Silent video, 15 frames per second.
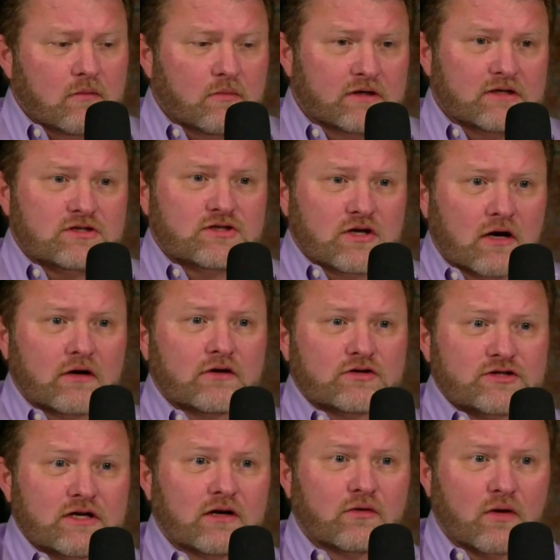But this younger
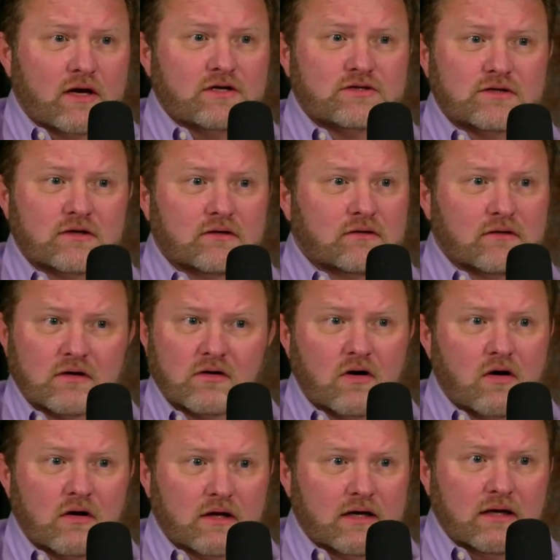generation, they're
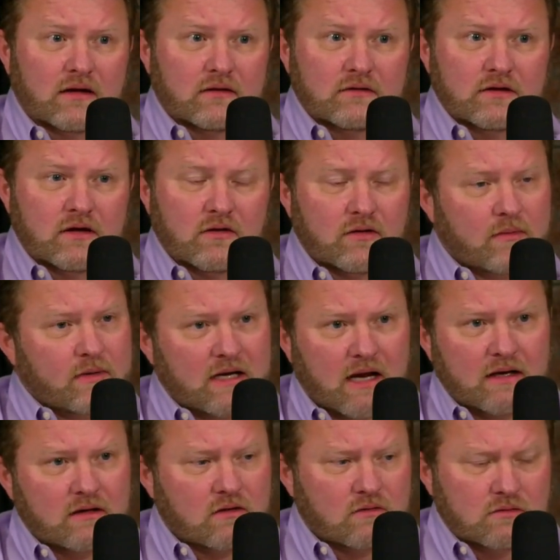all in. I mean,
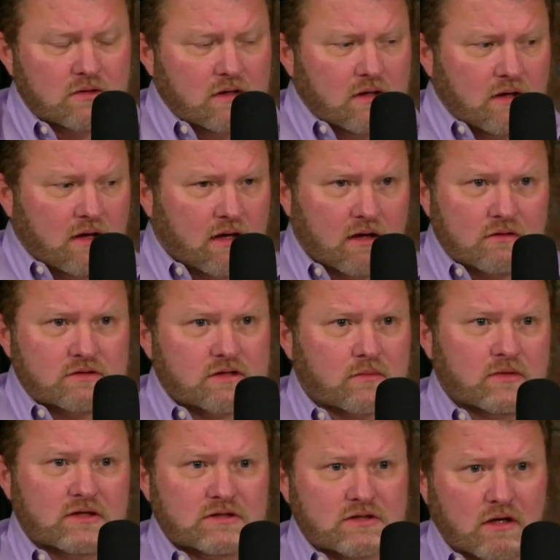I know some
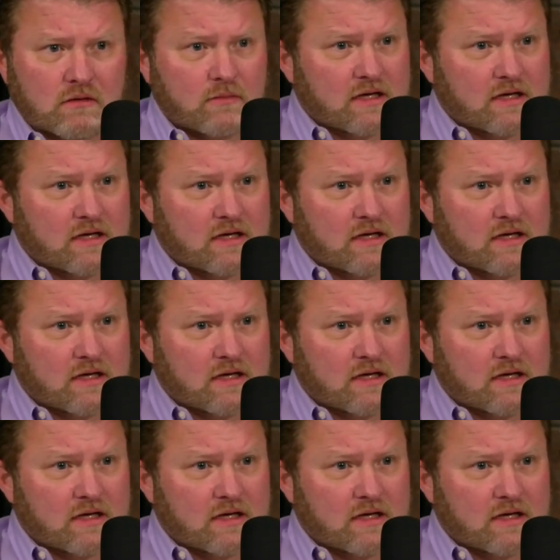of these my